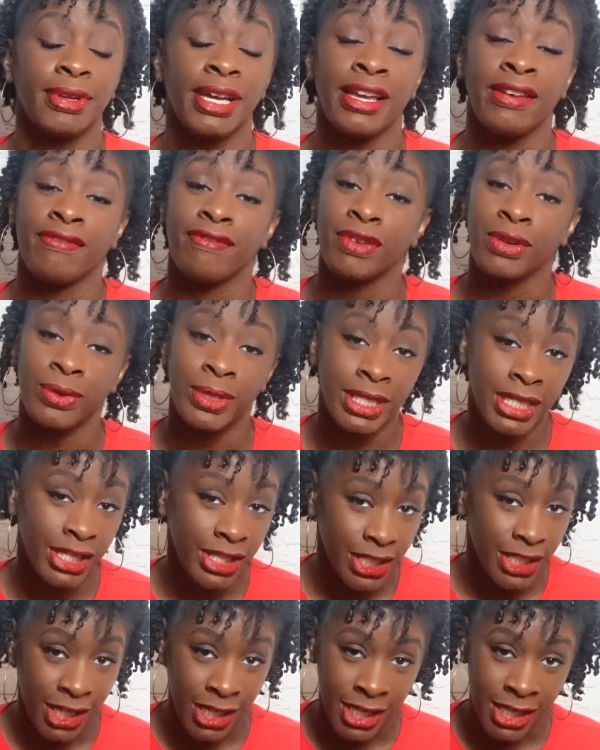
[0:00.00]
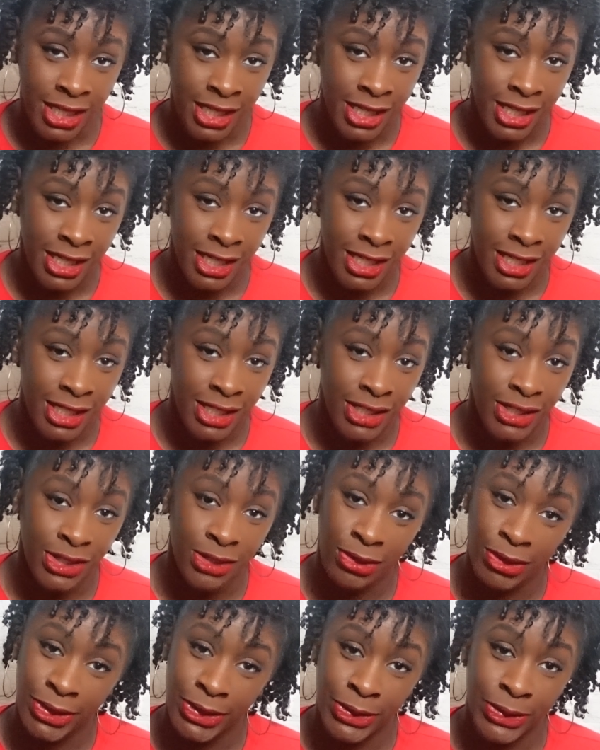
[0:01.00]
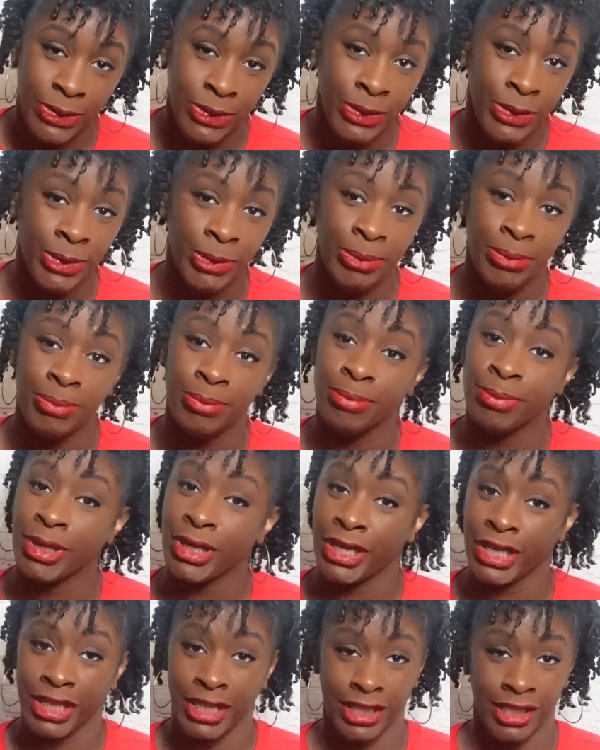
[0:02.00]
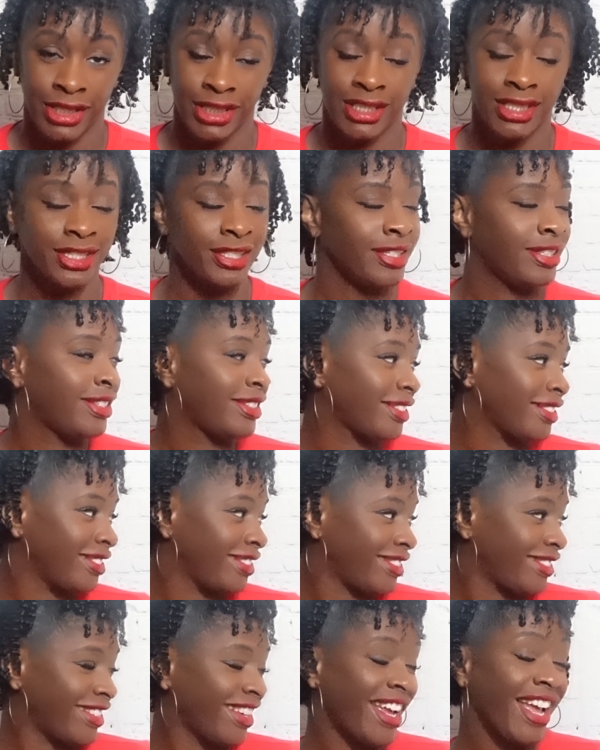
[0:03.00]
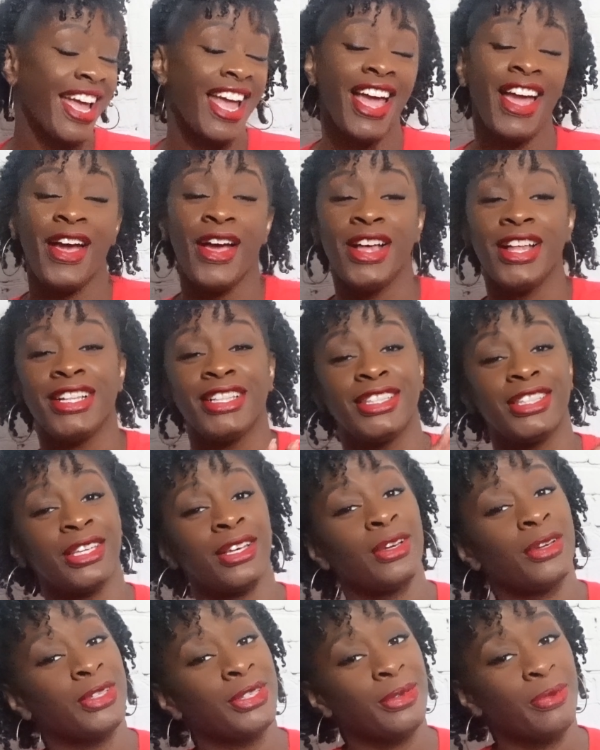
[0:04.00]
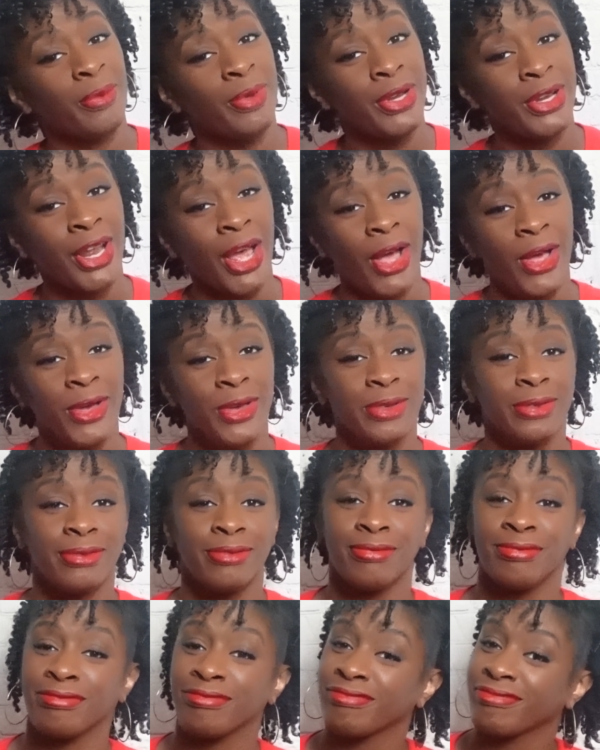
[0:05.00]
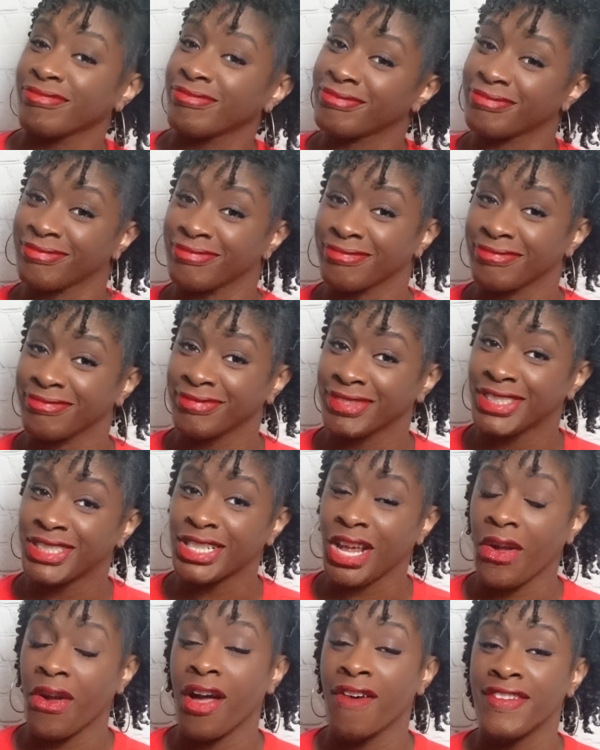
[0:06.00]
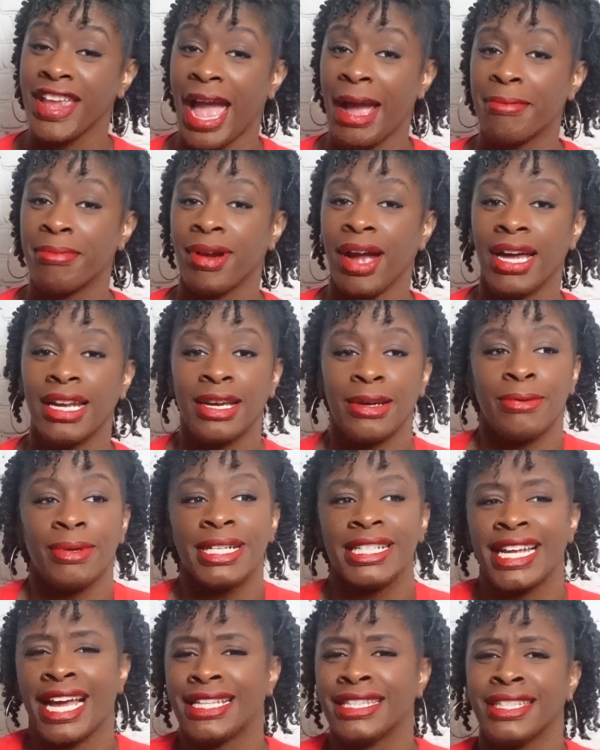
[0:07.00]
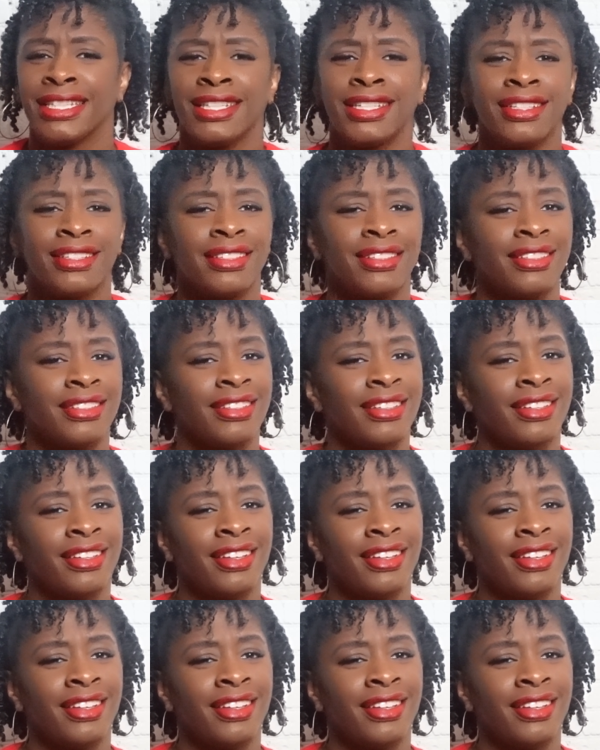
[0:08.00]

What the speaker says: influencers, YouTubers to, you know, show off y'all product, reach out to the